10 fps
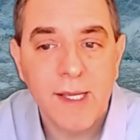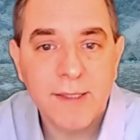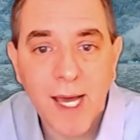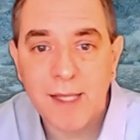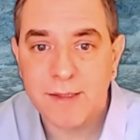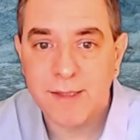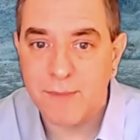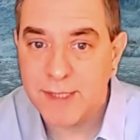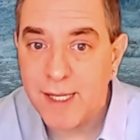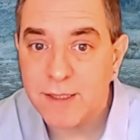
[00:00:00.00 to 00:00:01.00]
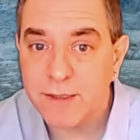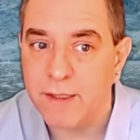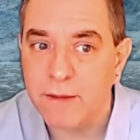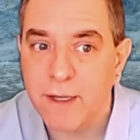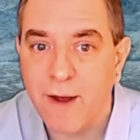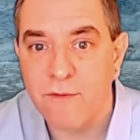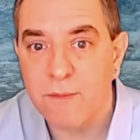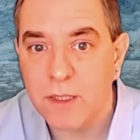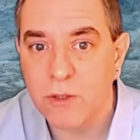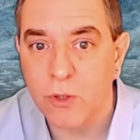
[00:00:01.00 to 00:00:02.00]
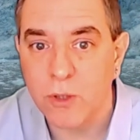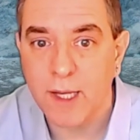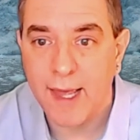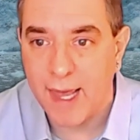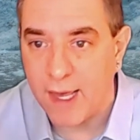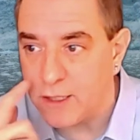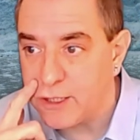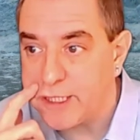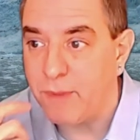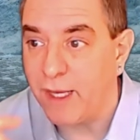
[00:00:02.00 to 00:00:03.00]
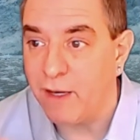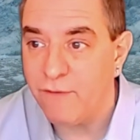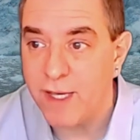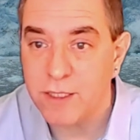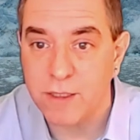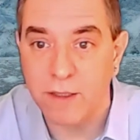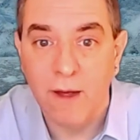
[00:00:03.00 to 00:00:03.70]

Second, simultaneously, the government took a hand in shaping innovation.